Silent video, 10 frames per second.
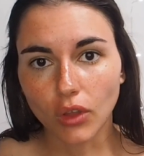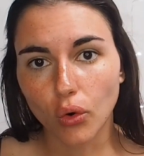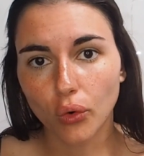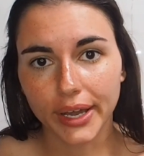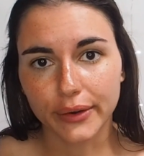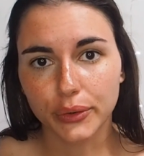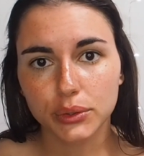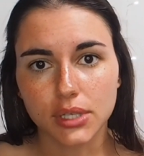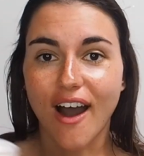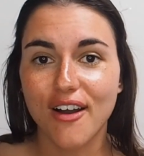
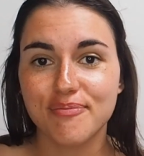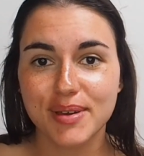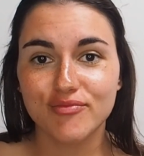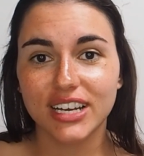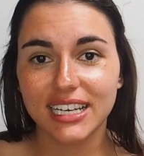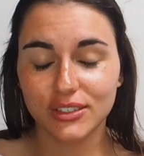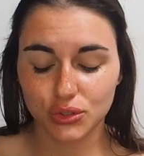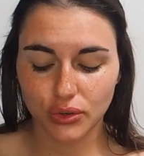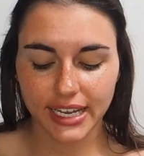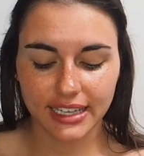oils. I've been really
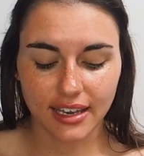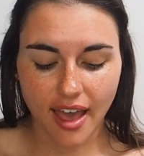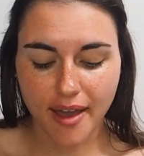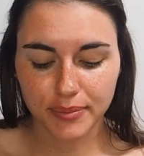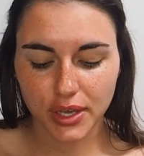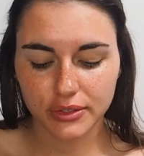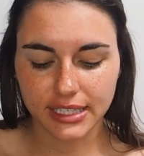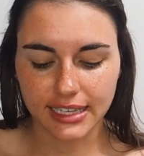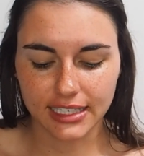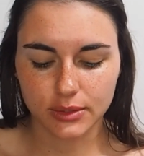enjoying
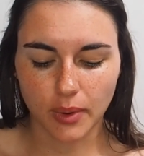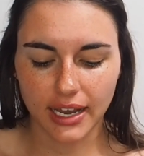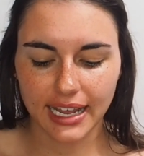using this one.